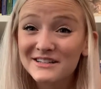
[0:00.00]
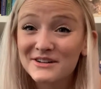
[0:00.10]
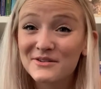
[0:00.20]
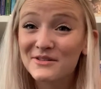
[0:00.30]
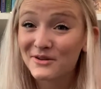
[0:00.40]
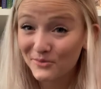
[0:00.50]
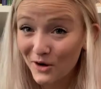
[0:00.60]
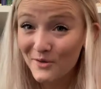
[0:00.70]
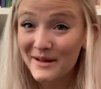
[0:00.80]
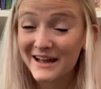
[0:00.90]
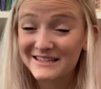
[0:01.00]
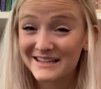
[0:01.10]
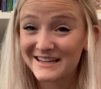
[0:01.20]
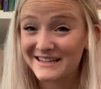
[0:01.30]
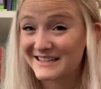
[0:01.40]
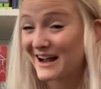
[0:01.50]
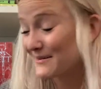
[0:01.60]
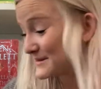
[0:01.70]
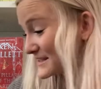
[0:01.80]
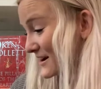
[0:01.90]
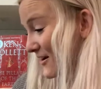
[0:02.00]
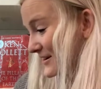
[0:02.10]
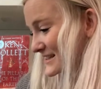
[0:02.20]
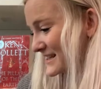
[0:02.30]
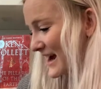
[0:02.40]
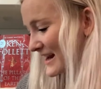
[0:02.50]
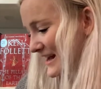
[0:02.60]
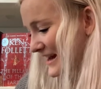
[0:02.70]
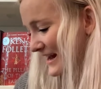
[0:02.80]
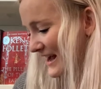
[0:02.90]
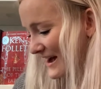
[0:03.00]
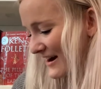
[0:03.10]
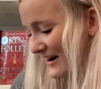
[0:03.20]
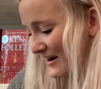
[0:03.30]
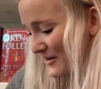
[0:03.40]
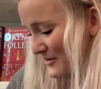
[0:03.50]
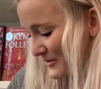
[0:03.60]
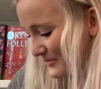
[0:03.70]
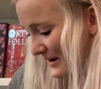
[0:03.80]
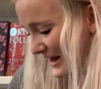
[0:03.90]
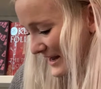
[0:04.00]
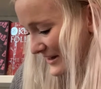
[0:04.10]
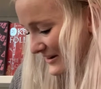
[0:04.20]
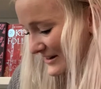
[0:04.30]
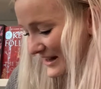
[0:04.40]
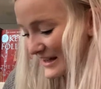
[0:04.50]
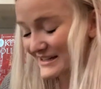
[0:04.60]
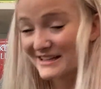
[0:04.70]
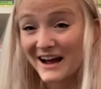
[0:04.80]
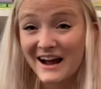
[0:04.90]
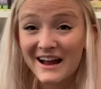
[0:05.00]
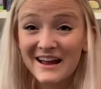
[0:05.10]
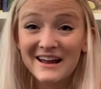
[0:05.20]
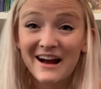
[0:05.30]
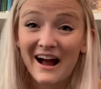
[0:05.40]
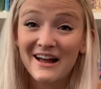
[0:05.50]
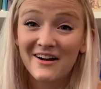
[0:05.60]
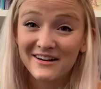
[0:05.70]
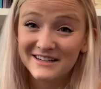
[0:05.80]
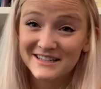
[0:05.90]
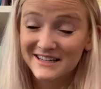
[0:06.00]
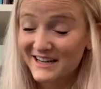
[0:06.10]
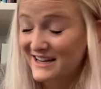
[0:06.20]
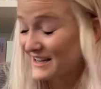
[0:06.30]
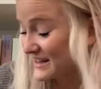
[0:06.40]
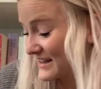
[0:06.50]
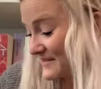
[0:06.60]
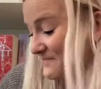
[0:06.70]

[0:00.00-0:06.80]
to the romances. I'm so excited. Oh my goodness. I honestly,